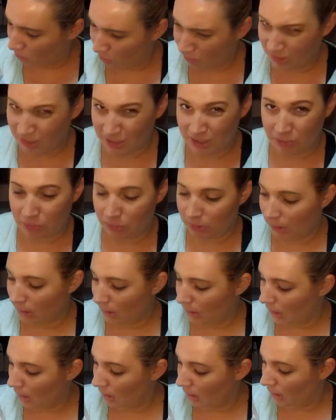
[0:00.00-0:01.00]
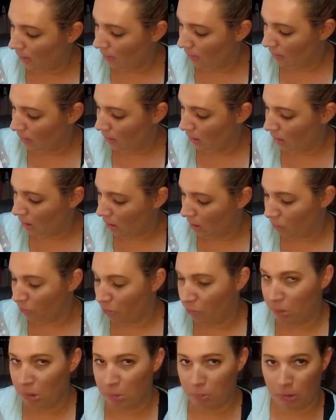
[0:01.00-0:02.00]
we really don't need it, and then our
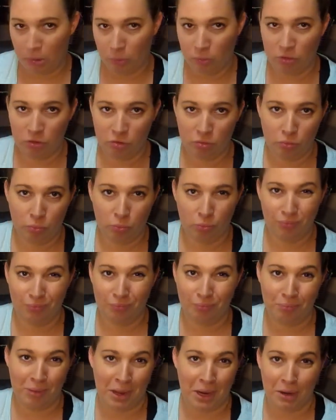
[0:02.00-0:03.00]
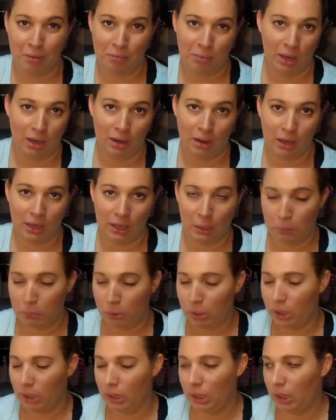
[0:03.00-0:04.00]
room number, which may or may not get
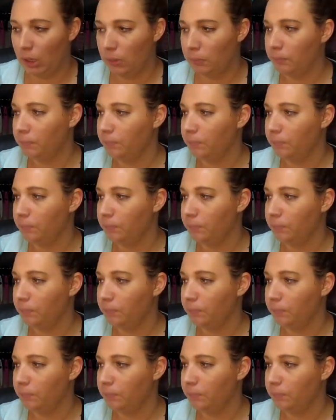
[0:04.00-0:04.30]
put in there.